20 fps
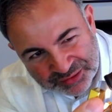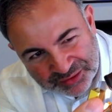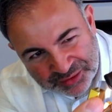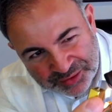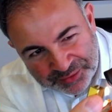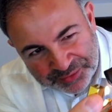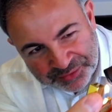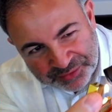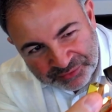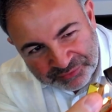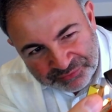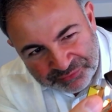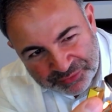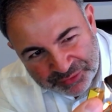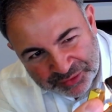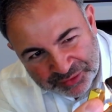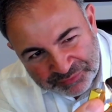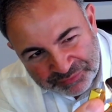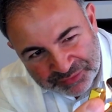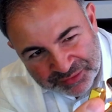on the
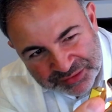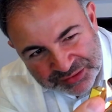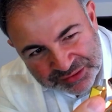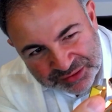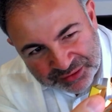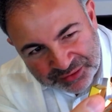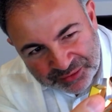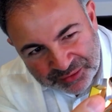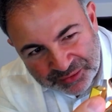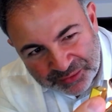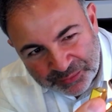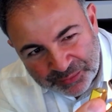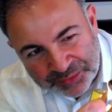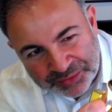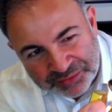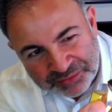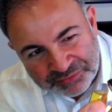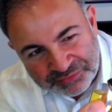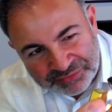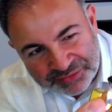foot of the cigar with
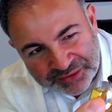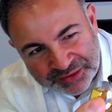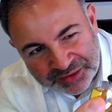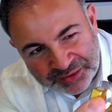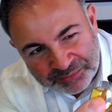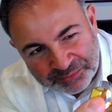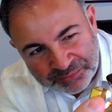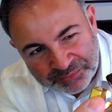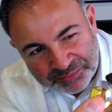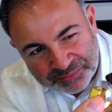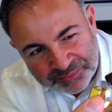the flame,